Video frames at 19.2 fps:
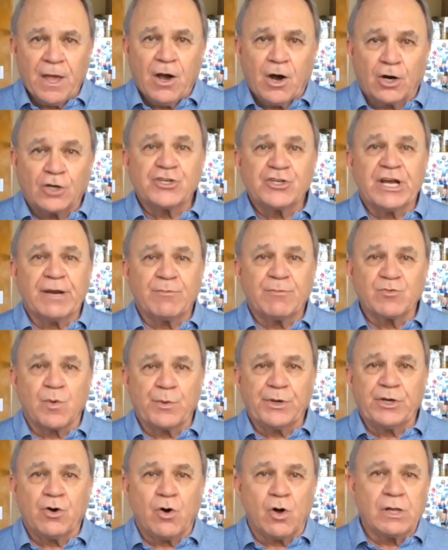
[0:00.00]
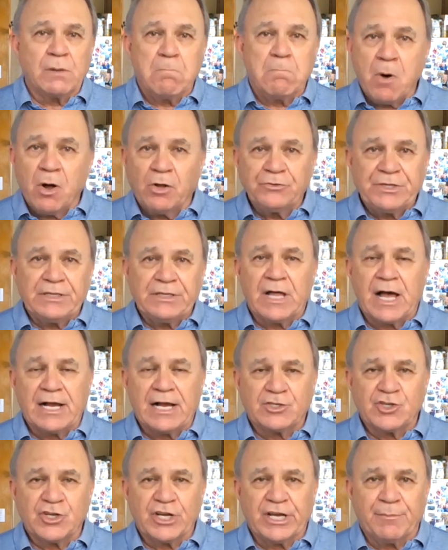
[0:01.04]
Our chamber is what we call a
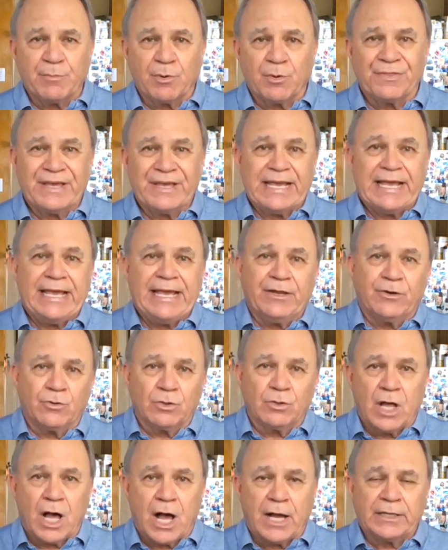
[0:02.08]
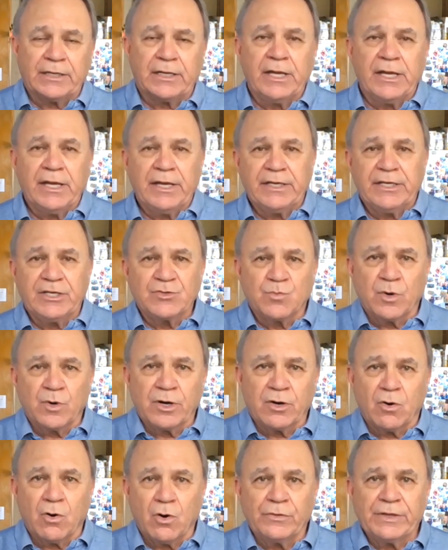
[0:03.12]
multi-lock chamber. The inner lock is
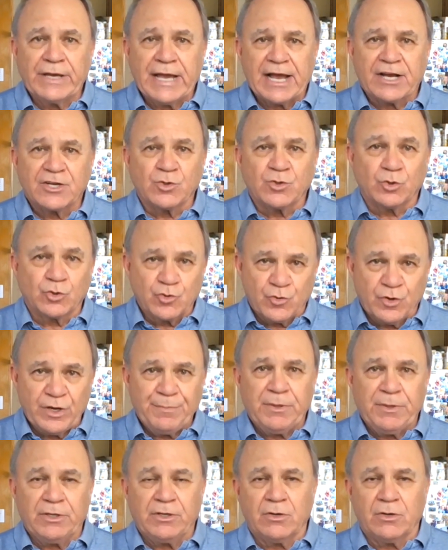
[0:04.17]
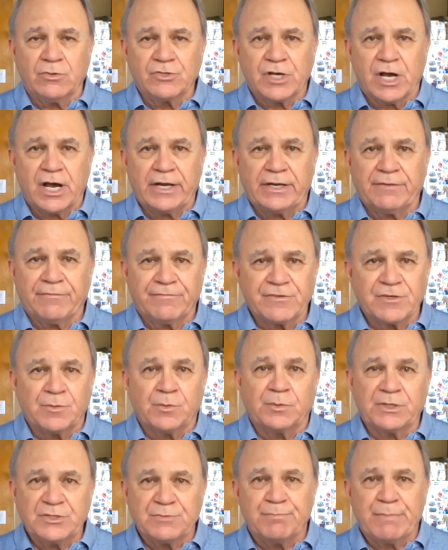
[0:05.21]
where all the actual treatment goes on if
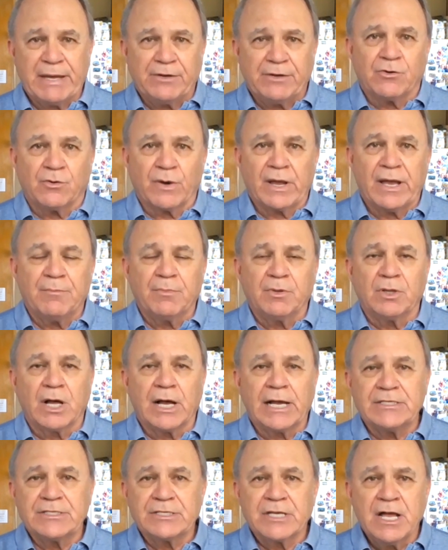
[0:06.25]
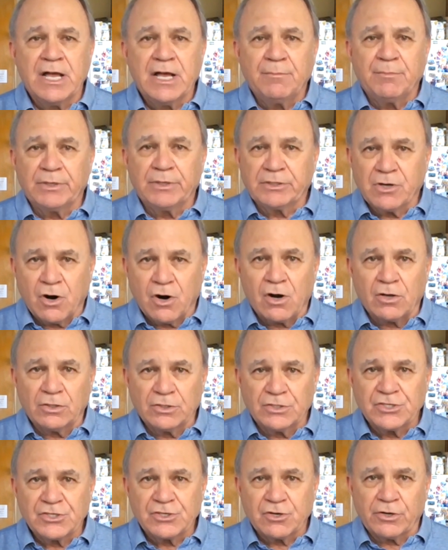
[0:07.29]
someone is bent or embolized, but Carl
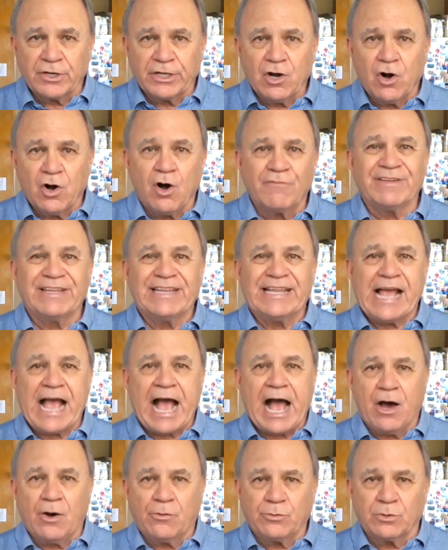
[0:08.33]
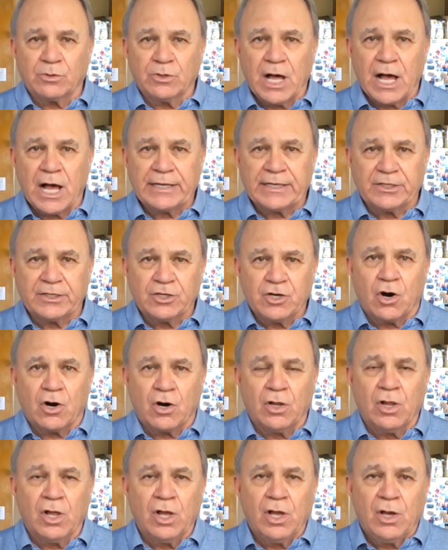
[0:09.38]
is starting off in the outer lock. And
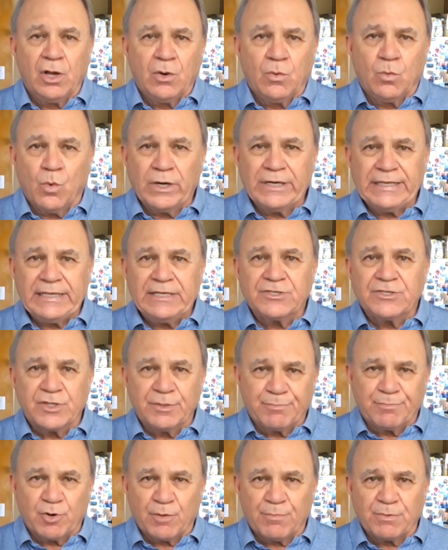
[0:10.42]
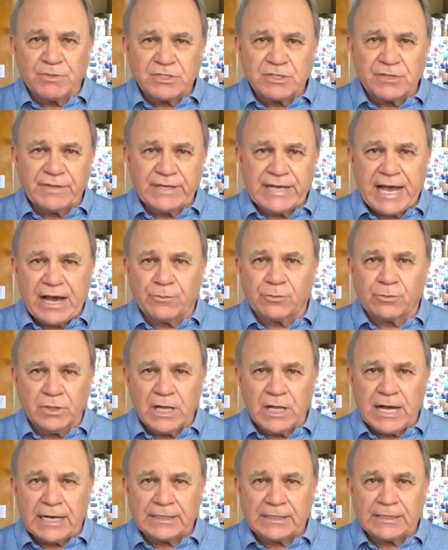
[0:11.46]
Carl, what is the purpose of the outer lock?